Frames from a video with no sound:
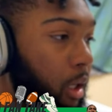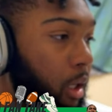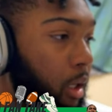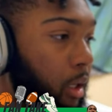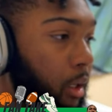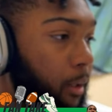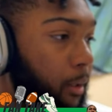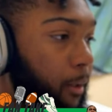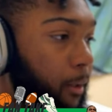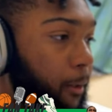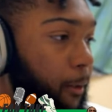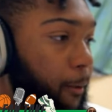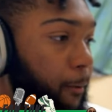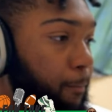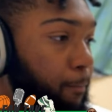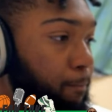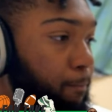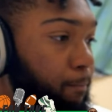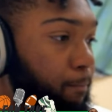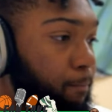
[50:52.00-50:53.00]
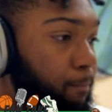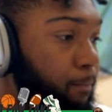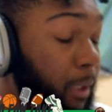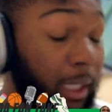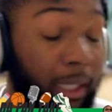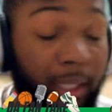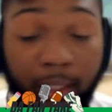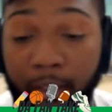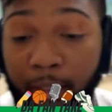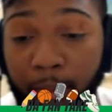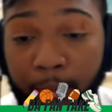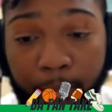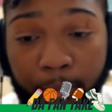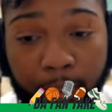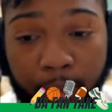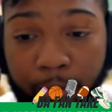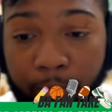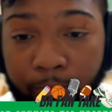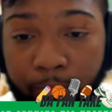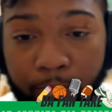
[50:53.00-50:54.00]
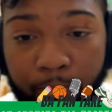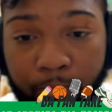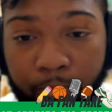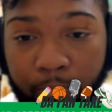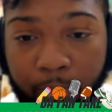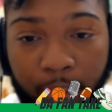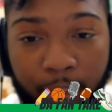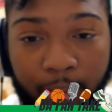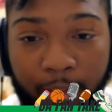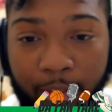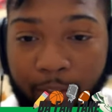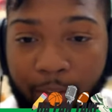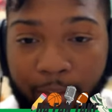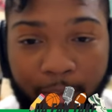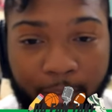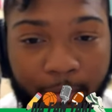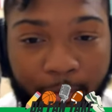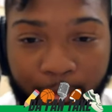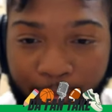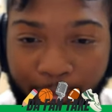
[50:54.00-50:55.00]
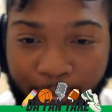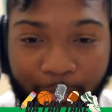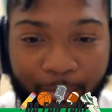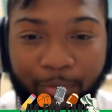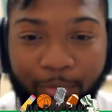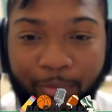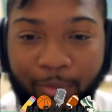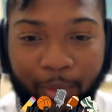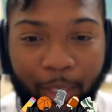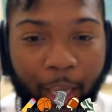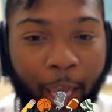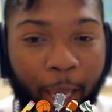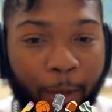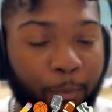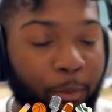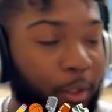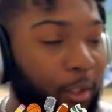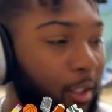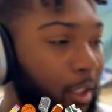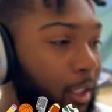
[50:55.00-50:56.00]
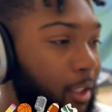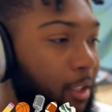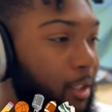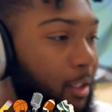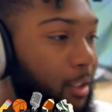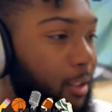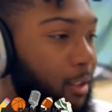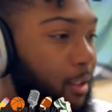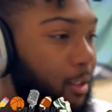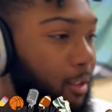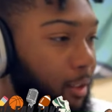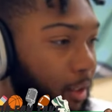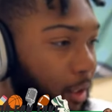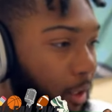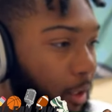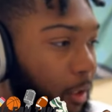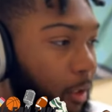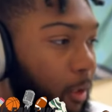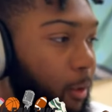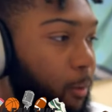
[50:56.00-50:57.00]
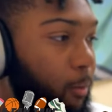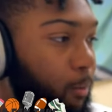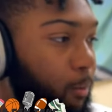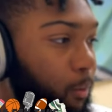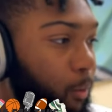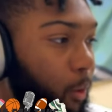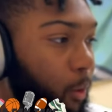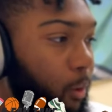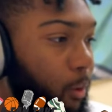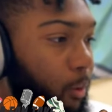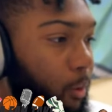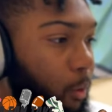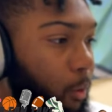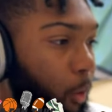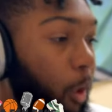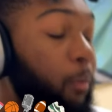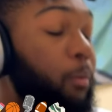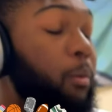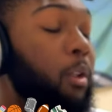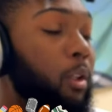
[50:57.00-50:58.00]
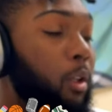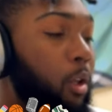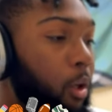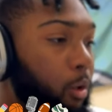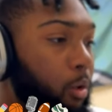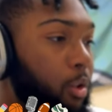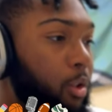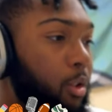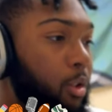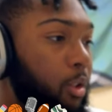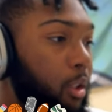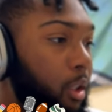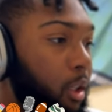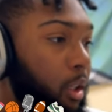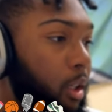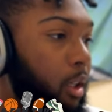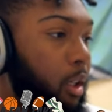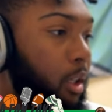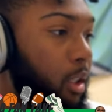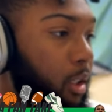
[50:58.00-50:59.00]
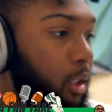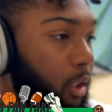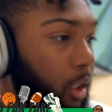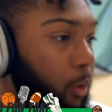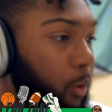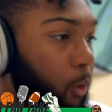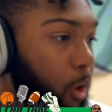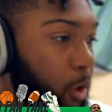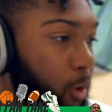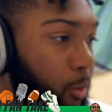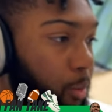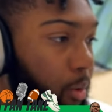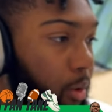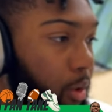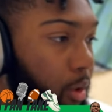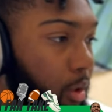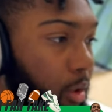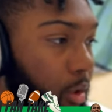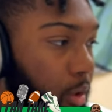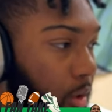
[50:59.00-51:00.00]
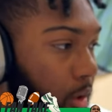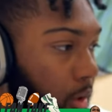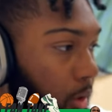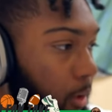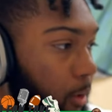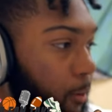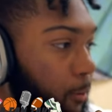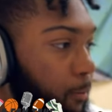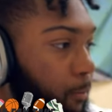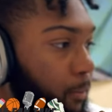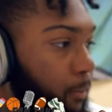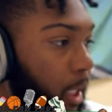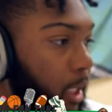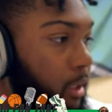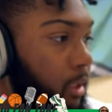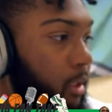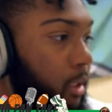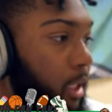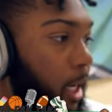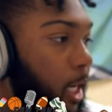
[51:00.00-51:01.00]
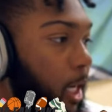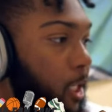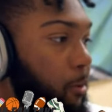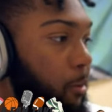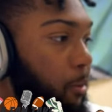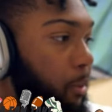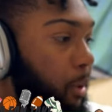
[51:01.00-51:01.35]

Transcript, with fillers: him. And um, yeah, I mean, just happy. This is uh, great for the culture that Reggie Bush uh, has his some